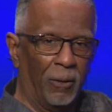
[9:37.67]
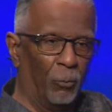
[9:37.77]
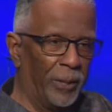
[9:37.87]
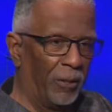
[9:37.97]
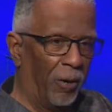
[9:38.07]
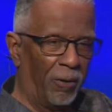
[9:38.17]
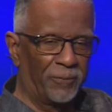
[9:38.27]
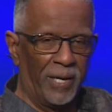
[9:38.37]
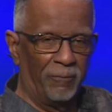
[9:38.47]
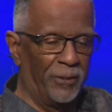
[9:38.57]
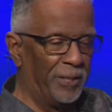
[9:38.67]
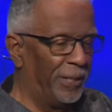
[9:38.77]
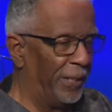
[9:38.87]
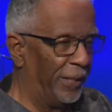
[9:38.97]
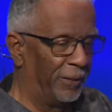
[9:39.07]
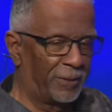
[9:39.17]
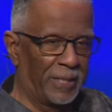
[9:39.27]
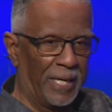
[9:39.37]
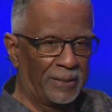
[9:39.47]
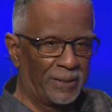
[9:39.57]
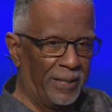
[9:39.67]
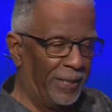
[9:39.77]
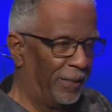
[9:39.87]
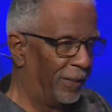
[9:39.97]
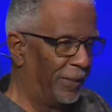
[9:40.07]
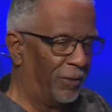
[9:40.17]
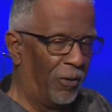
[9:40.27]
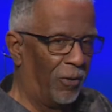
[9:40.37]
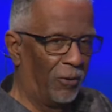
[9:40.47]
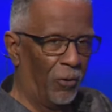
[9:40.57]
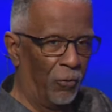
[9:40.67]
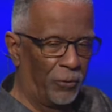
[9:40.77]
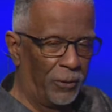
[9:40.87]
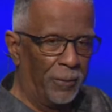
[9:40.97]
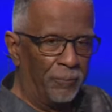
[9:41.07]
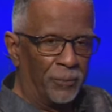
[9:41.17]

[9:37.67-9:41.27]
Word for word: We golfed every year, Scottsdale and all over.